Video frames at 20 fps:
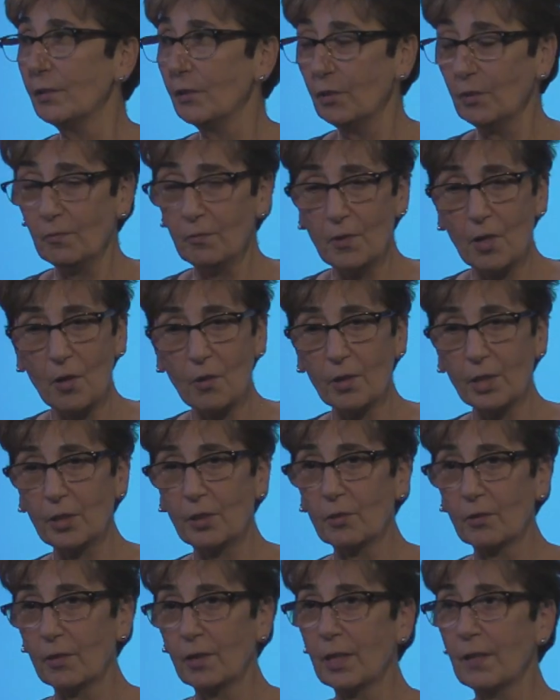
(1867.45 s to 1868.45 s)
you know it,
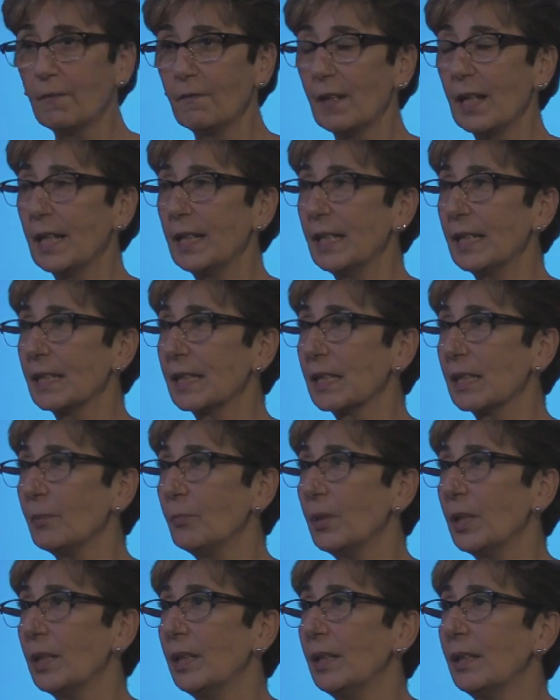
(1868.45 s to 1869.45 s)
you're on the finance
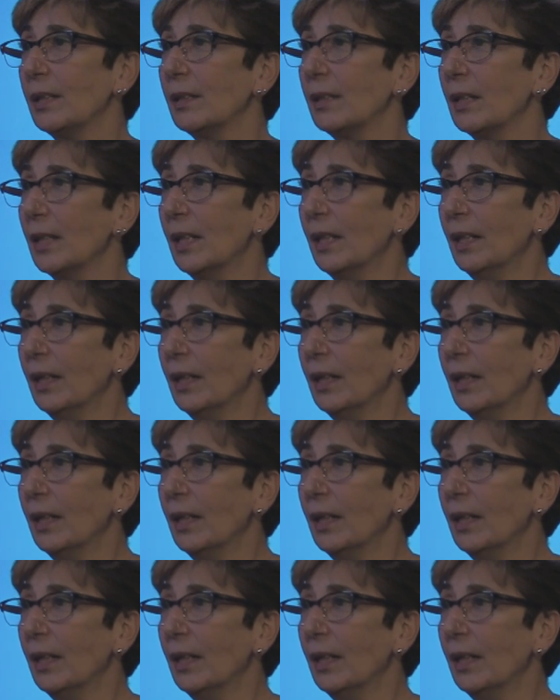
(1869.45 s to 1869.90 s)
committee, and